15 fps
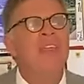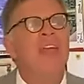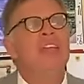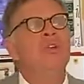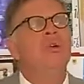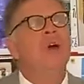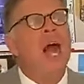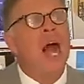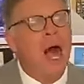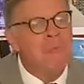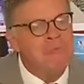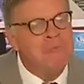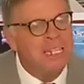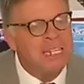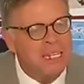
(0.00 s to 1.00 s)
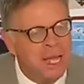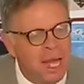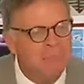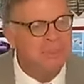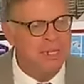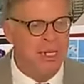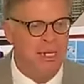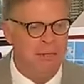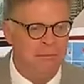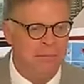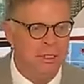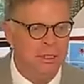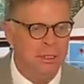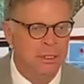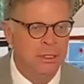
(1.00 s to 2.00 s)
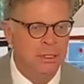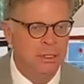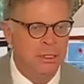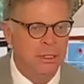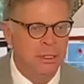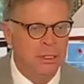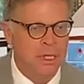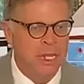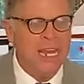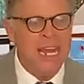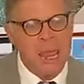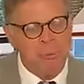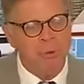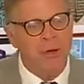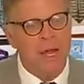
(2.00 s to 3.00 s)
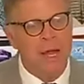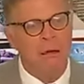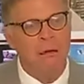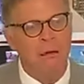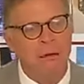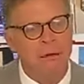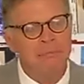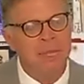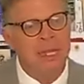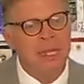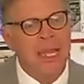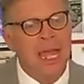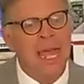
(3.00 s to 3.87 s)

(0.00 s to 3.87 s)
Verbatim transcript: and then you humbly come to him in a prayer,